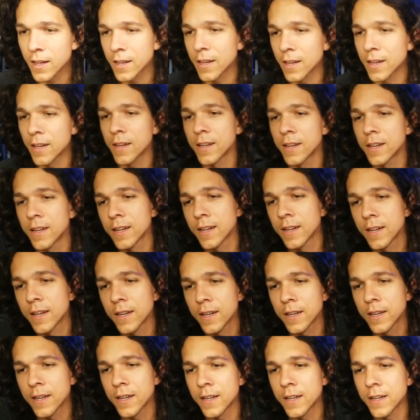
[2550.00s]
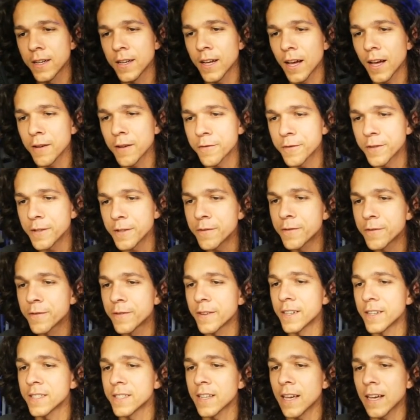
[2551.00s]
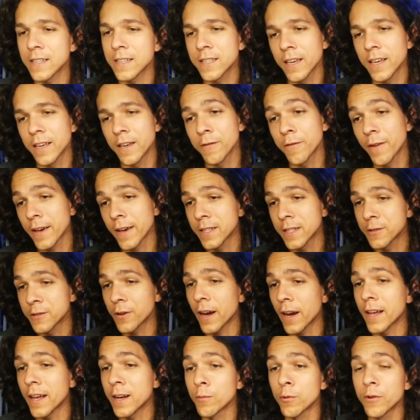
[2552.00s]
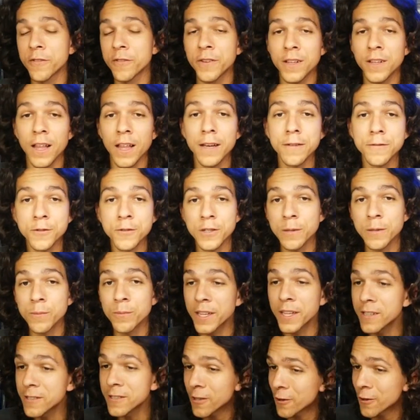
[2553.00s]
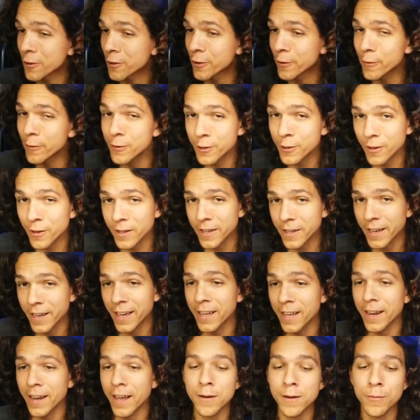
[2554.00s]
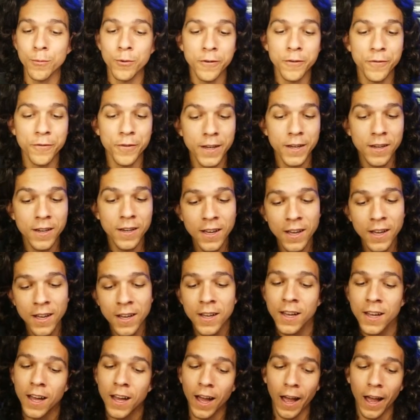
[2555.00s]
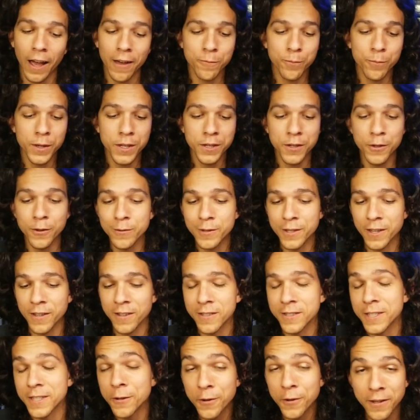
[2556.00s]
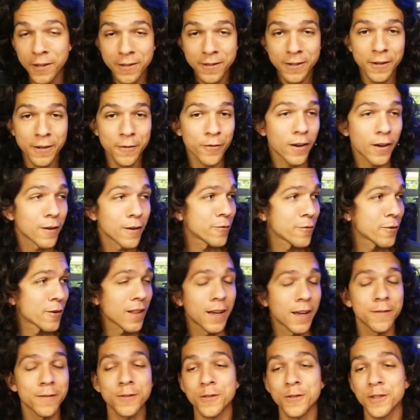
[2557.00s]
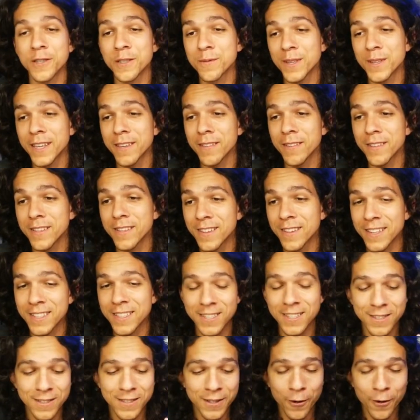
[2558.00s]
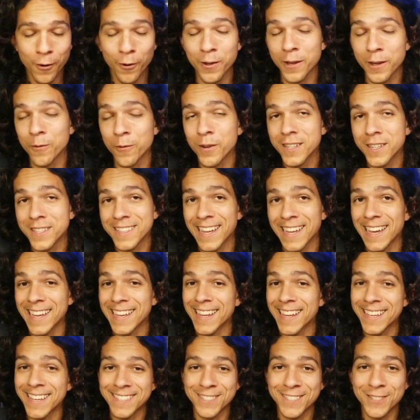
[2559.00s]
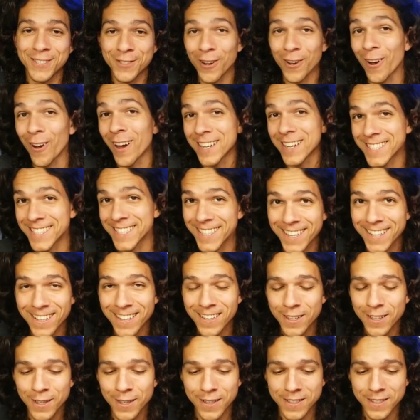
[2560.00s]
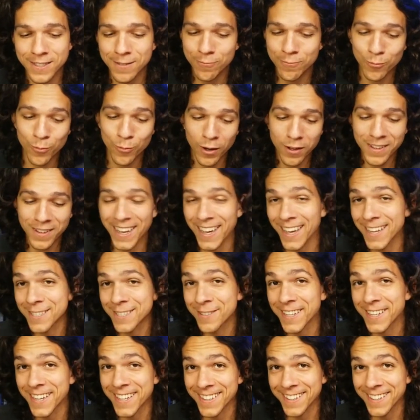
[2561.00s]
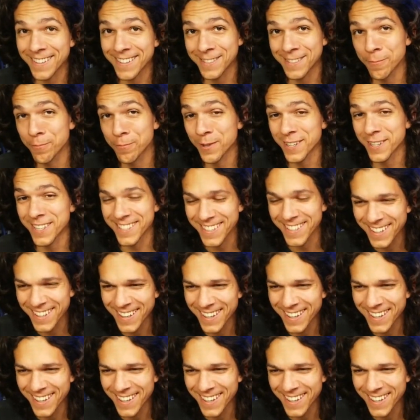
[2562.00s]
Uh, Afif is asking if I can try anamorphic live stream. These are usually anamorphic. I've been using the Sirui 35 for live streaming. This is the only one that is not because, well, I had to take the lens apart.